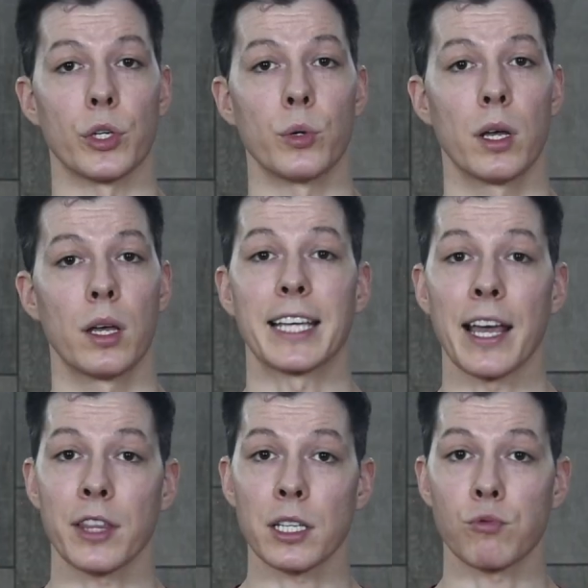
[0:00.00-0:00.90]
you,
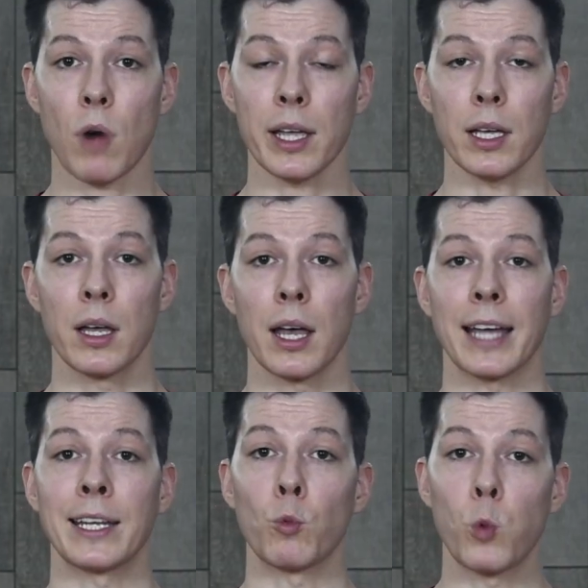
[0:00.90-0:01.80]
get this right
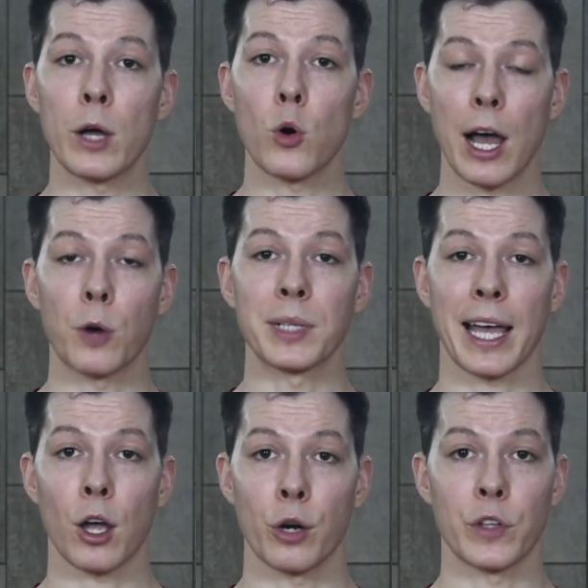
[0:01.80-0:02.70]
and it will help
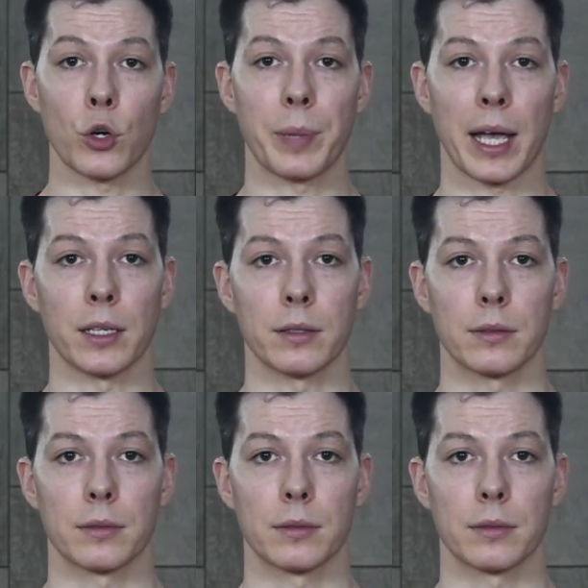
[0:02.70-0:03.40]
get over your pain.